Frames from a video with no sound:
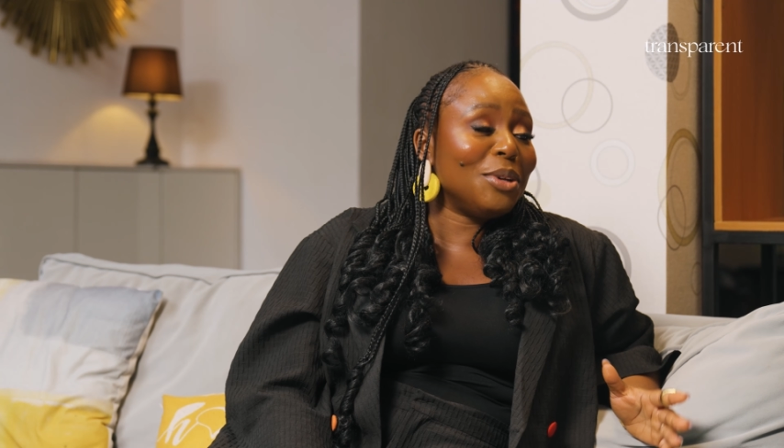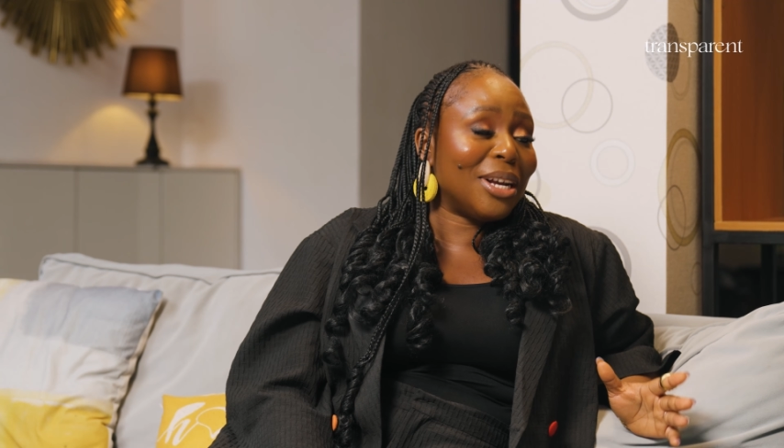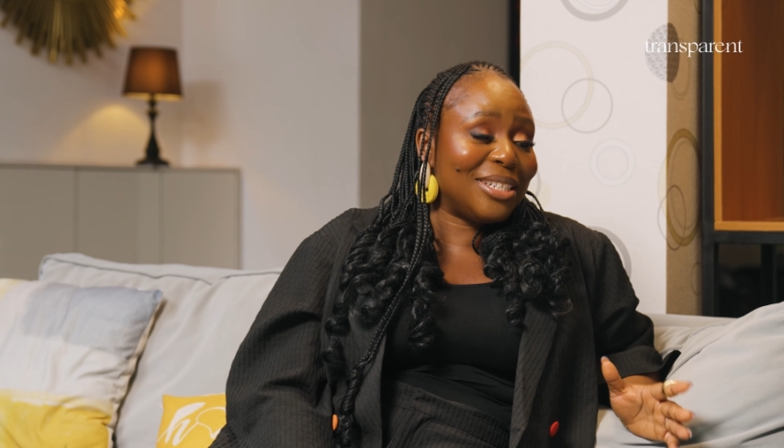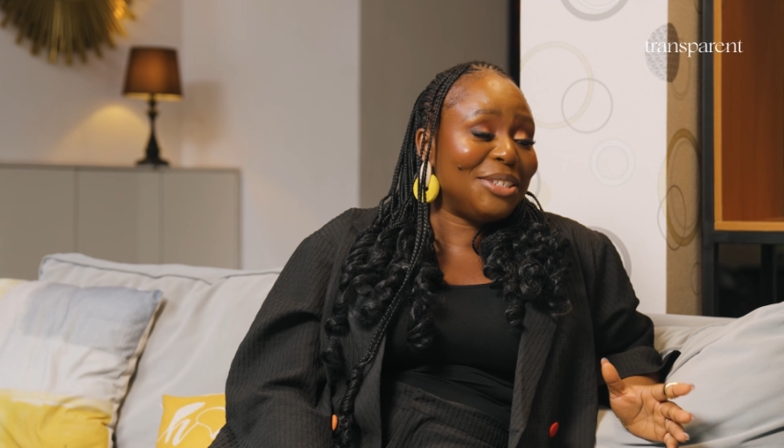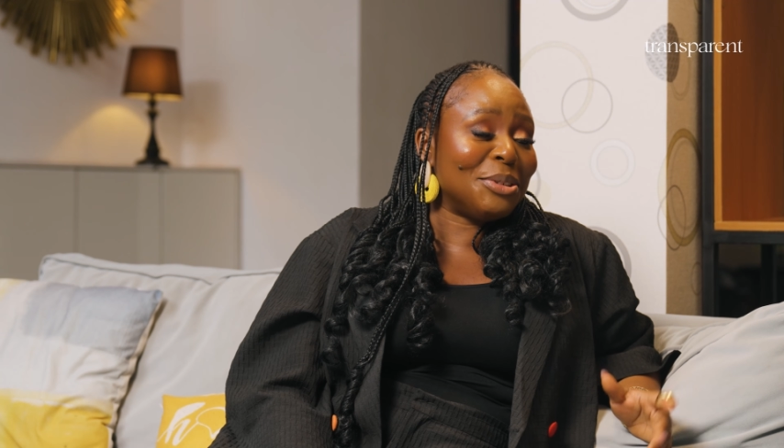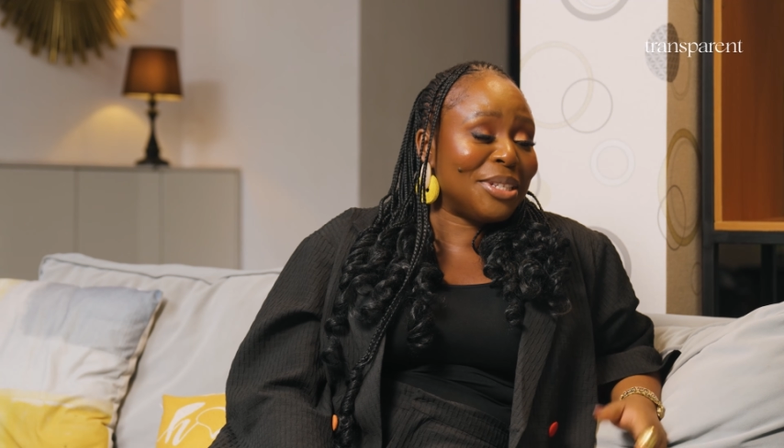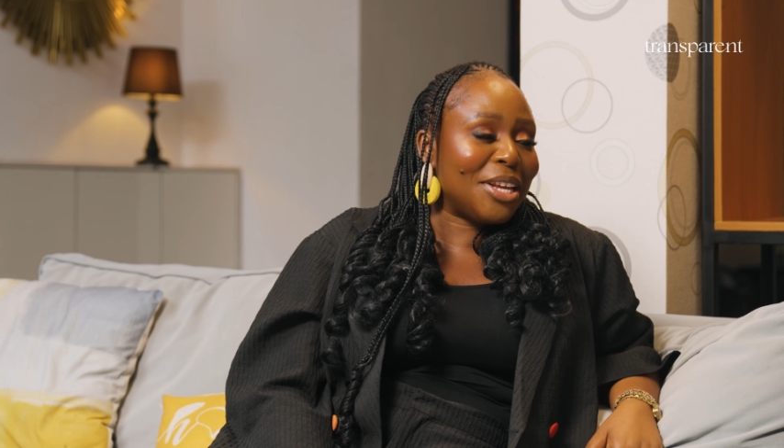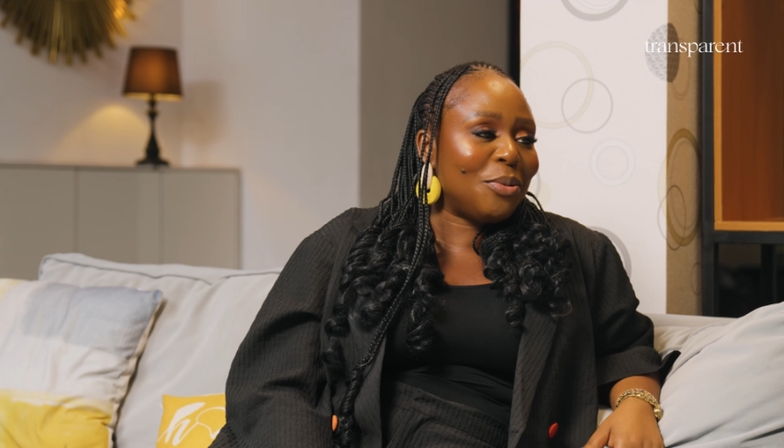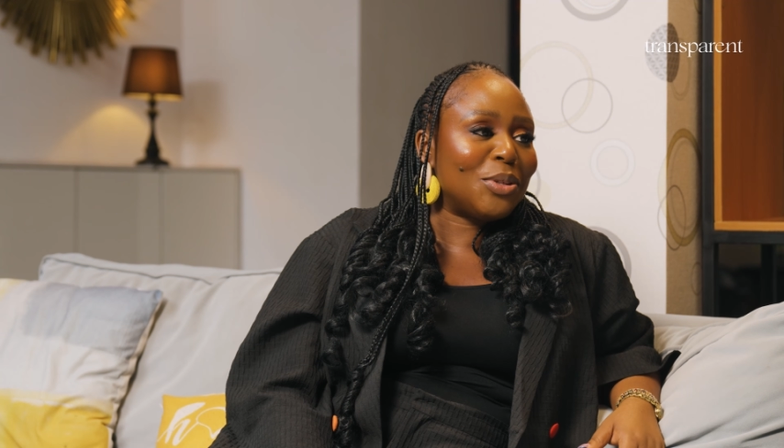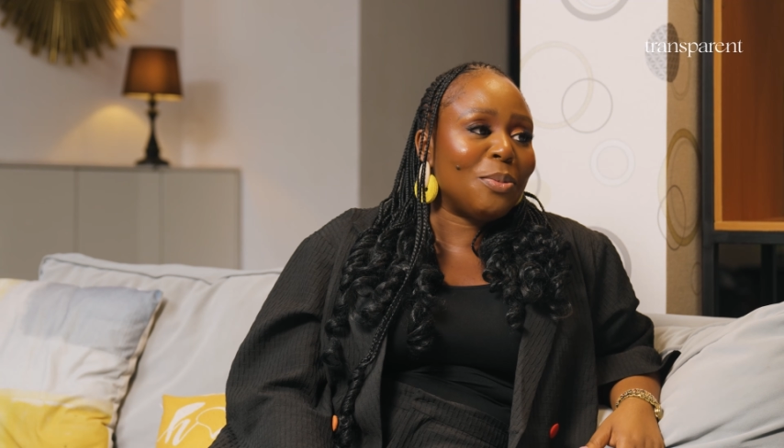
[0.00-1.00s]
you actually just
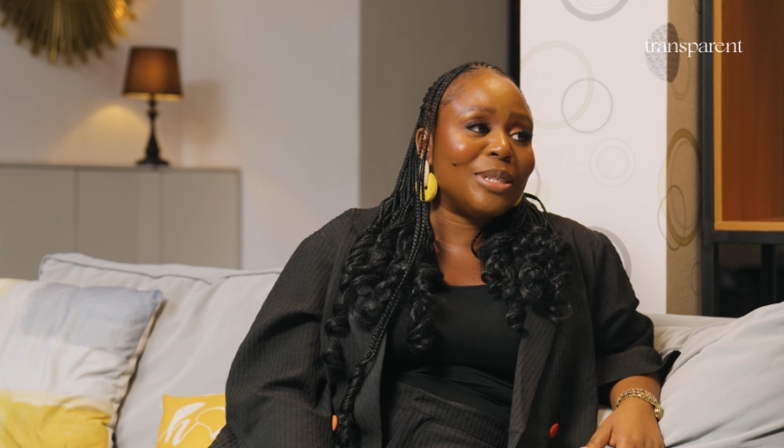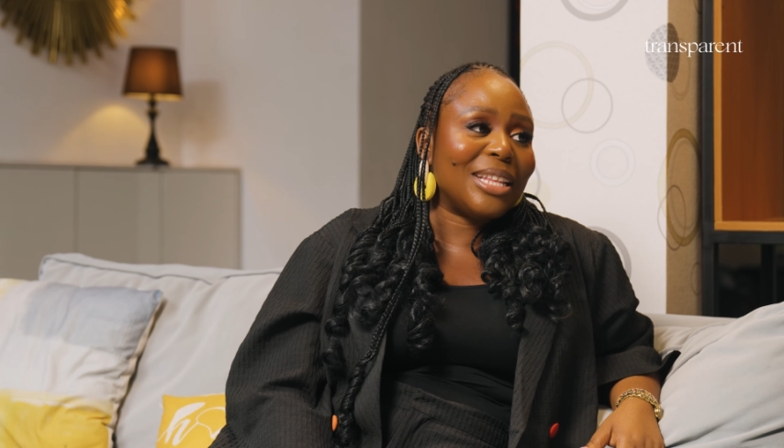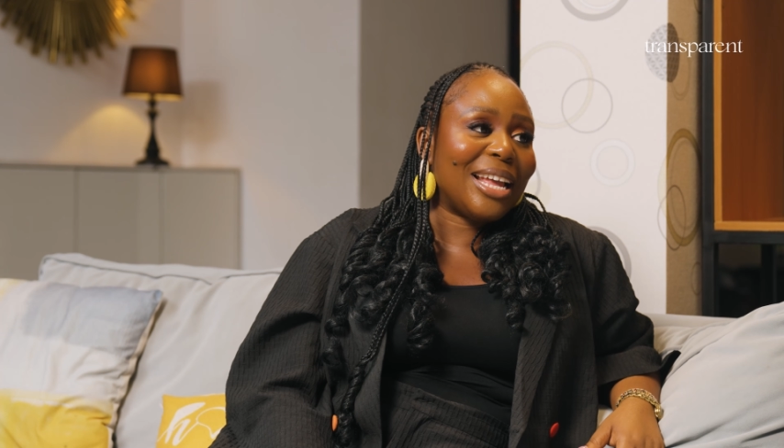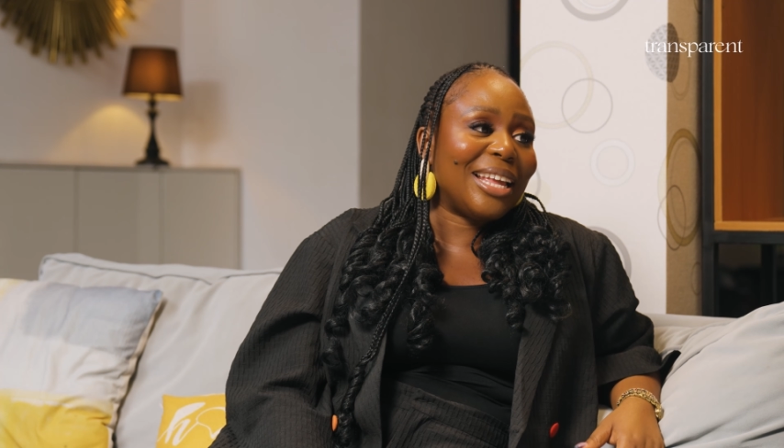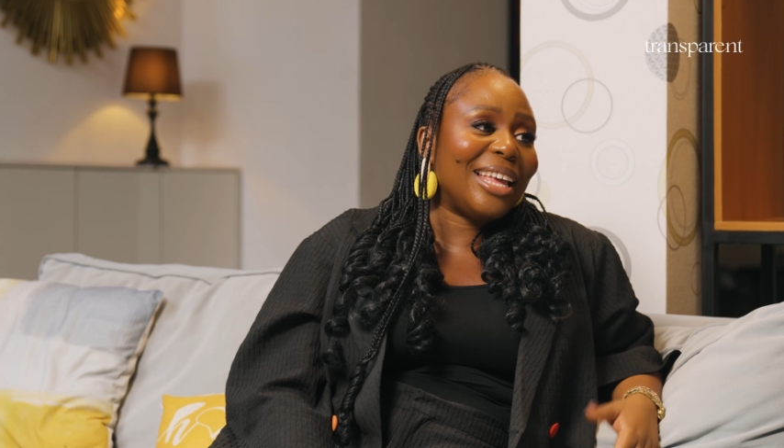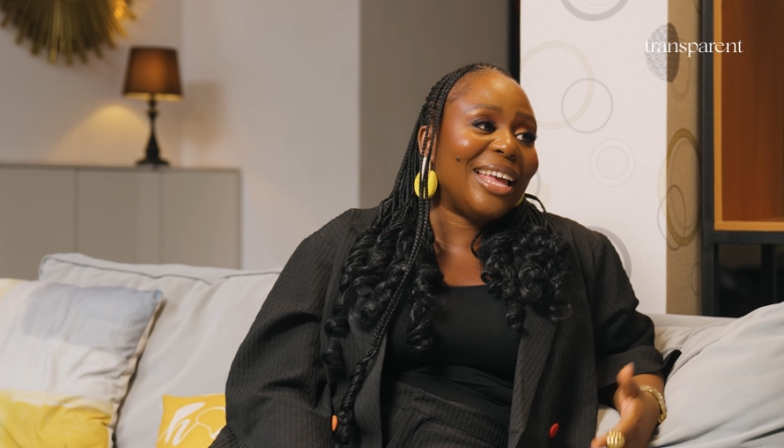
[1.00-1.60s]
said was almost like